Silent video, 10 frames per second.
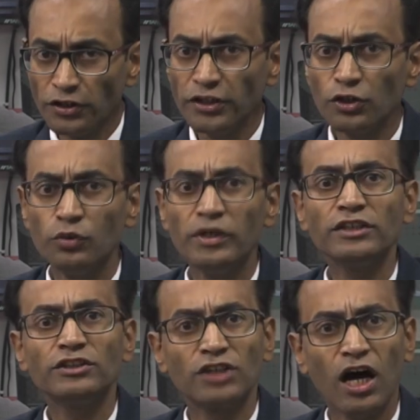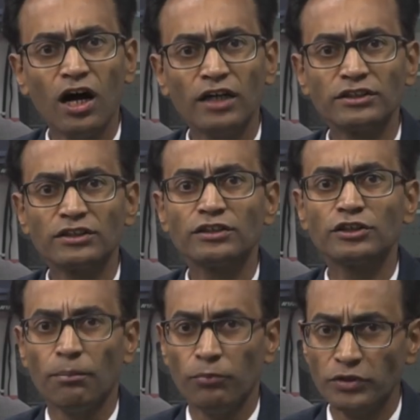including charts,
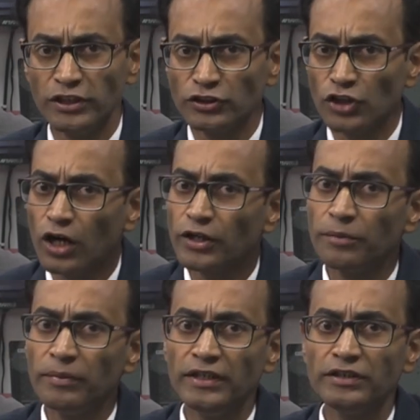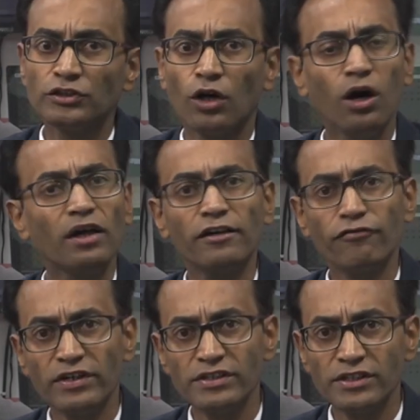supporting documents or
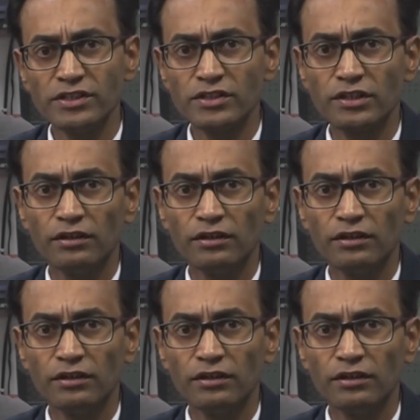references.